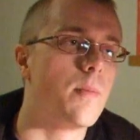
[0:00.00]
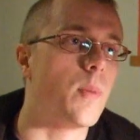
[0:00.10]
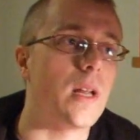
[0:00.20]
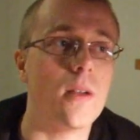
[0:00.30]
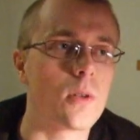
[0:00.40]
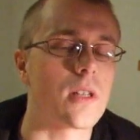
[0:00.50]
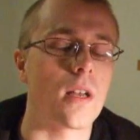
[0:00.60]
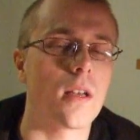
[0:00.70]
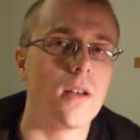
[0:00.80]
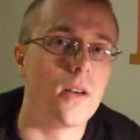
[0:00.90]
But he was
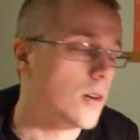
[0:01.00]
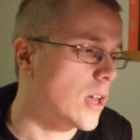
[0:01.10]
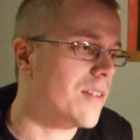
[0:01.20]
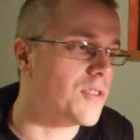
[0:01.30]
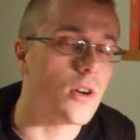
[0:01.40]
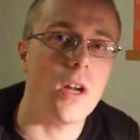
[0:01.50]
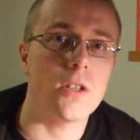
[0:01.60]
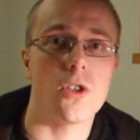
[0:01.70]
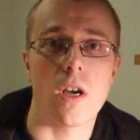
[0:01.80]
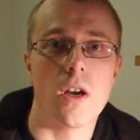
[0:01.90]
like, okay, if you're
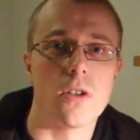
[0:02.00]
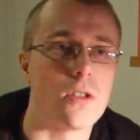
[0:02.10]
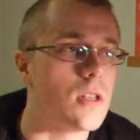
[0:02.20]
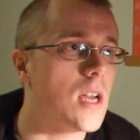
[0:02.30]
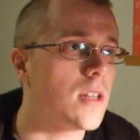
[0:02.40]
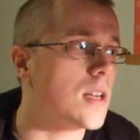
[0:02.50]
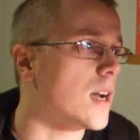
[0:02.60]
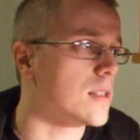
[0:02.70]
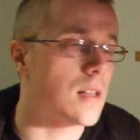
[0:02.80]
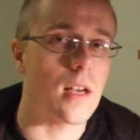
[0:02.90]
not, you can go to the other
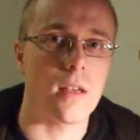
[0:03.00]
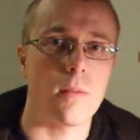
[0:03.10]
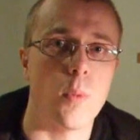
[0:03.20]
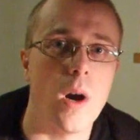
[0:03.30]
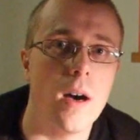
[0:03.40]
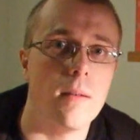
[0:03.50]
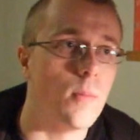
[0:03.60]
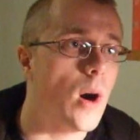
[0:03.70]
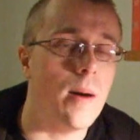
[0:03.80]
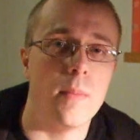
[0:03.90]
guys like
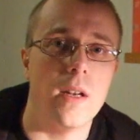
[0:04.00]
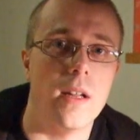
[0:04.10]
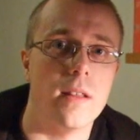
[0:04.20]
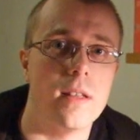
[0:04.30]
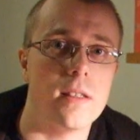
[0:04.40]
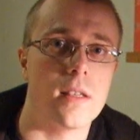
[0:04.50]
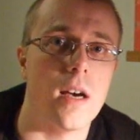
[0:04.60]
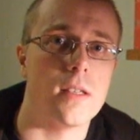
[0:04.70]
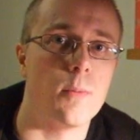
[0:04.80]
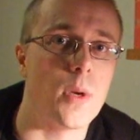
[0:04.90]
Muhammad and these
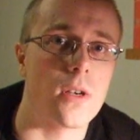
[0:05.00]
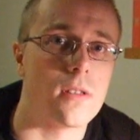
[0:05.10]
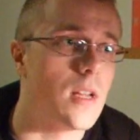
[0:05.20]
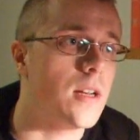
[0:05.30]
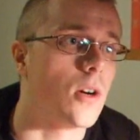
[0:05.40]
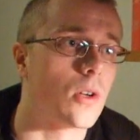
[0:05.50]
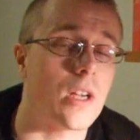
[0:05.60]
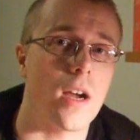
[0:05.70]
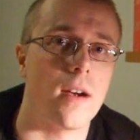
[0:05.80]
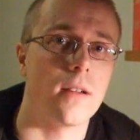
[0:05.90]
guys, because they don't
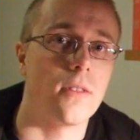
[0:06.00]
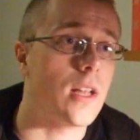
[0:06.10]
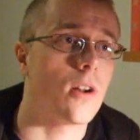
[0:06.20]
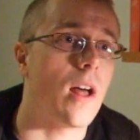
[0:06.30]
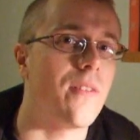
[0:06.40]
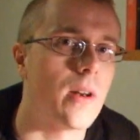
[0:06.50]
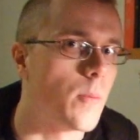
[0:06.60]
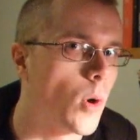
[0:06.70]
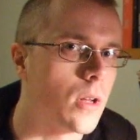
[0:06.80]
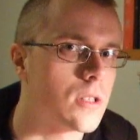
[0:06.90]
care. They don't have any
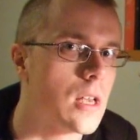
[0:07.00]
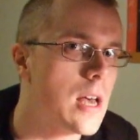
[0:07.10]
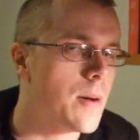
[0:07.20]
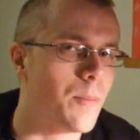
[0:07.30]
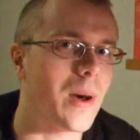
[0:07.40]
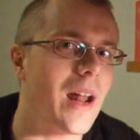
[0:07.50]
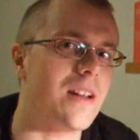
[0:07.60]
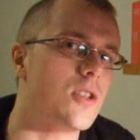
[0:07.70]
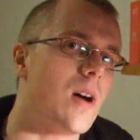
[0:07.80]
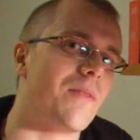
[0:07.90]
morals. But I
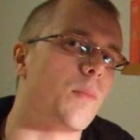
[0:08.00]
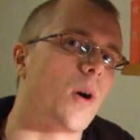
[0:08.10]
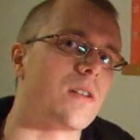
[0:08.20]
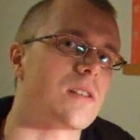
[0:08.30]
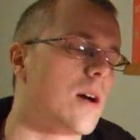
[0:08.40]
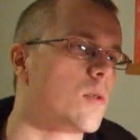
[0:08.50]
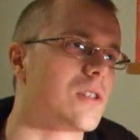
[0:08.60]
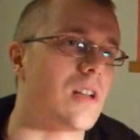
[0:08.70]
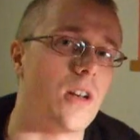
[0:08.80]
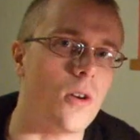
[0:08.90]
do have morals. I will
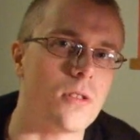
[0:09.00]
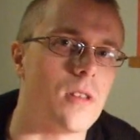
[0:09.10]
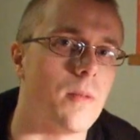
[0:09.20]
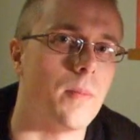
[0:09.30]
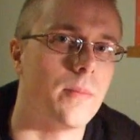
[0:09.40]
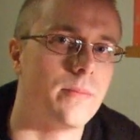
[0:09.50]
say no to them.